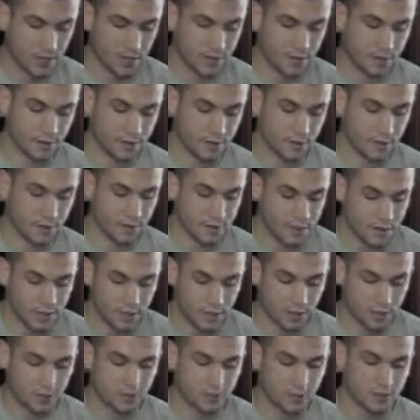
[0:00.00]
and their
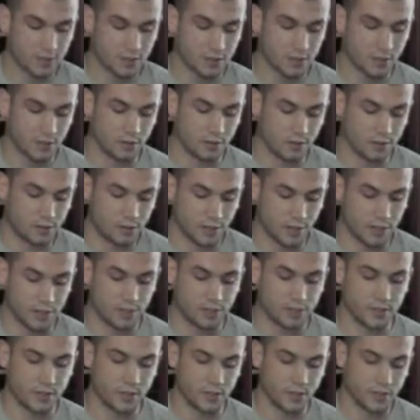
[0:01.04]
increased caloric
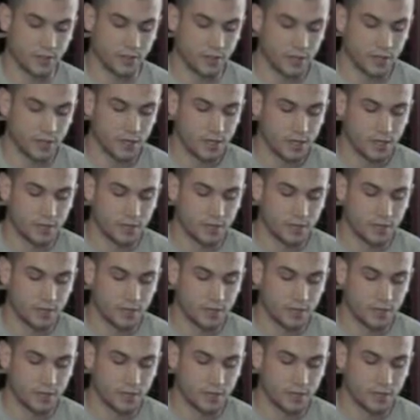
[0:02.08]
intake